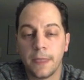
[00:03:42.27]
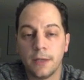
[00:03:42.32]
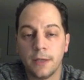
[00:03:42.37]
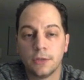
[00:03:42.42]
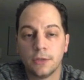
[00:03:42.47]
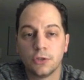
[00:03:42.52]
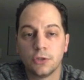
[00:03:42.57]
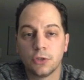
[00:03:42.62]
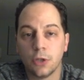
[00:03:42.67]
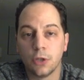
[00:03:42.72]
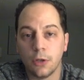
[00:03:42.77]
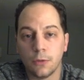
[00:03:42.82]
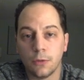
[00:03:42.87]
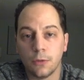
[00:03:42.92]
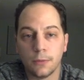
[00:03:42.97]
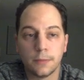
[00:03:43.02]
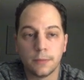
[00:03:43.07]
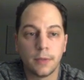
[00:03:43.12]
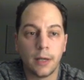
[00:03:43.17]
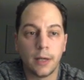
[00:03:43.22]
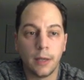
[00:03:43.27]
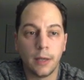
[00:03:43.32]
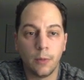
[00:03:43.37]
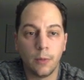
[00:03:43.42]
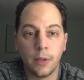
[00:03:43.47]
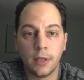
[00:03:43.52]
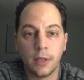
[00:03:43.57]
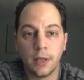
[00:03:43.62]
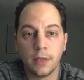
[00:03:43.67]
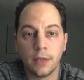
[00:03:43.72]
So I
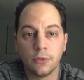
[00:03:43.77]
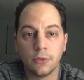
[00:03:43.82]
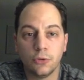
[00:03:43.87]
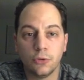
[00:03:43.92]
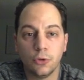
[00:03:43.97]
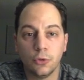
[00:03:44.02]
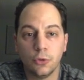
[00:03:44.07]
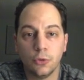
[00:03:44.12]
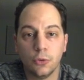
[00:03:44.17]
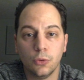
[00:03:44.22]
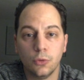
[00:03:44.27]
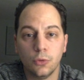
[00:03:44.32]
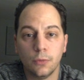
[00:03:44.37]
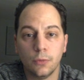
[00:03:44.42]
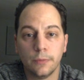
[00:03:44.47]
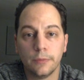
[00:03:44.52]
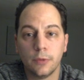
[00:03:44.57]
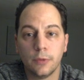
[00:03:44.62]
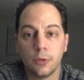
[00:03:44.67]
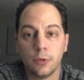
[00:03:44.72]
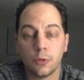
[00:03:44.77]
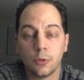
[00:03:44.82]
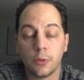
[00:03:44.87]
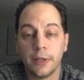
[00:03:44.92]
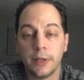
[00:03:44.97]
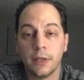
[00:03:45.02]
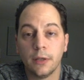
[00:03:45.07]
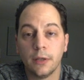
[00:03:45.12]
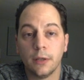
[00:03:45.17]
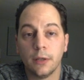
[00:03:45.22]
went on to
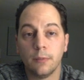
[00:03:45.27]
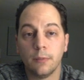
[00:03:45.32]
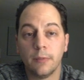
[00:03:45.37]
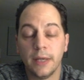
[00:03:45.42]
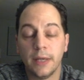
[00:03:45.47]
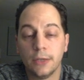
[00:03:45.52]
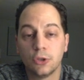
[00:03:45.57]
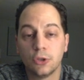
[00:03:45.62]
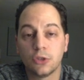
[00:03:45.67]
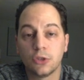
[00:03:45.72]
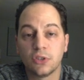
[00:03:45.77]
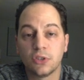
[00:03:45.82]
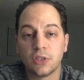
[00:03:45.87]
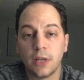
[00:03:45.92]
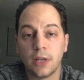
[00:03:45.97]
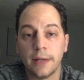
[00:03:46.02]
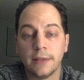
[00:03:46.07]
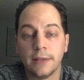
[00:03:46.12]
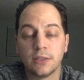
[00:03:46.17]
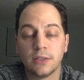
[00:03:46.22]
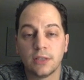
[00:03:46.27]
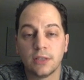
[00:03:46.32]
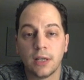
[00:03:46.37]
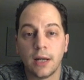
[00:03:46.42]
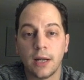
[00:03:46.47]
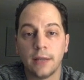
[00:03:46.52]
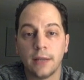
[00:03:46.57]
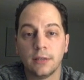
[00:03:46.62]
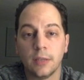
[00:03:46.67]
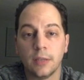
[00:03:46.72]
three of the major sites that I
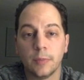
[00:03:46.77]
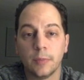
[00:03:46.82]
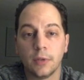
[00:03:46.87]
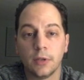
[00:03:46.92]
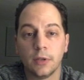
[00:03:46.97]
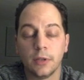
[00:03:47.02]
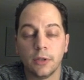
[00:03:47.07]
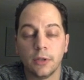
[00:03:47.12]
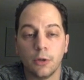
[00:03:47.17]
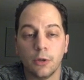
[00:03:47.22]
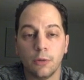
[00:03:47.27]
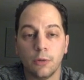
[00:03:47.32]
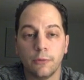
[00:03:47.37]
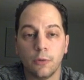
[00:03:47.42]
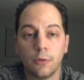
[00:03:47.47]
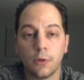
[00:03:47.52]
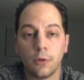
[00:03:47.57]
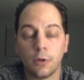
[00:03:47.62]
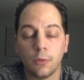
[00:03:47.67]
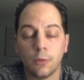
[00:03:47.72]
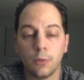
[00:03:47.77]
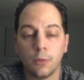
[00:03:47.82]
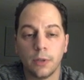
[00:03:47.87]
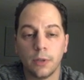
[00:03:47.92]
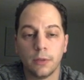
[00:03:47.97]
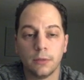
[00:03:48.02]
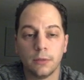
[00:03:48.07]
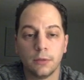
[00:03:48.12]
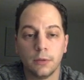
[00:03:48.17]
typically go for when